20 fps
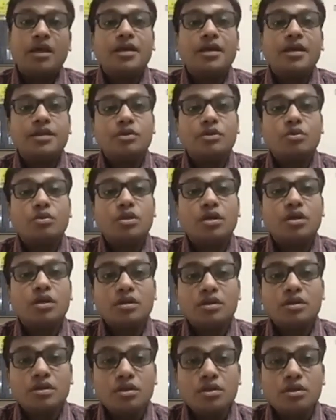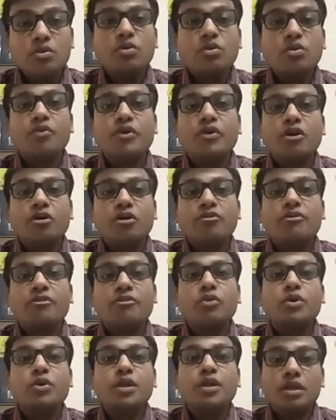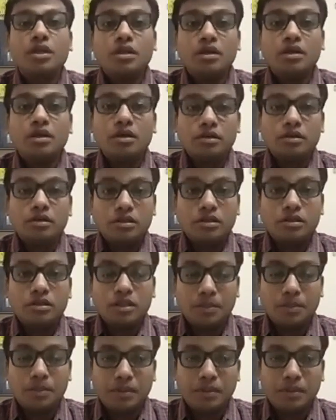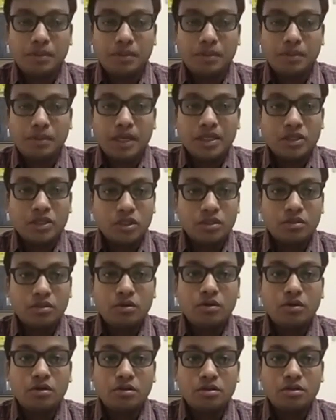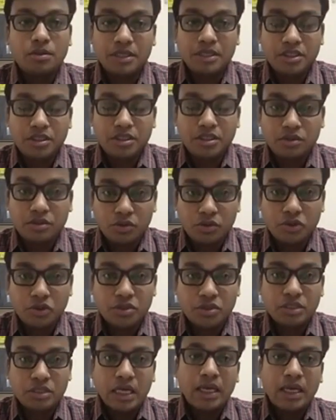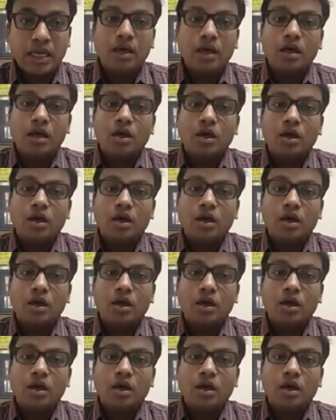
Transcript: into the new way of doing the supply chain or supply chain solutions.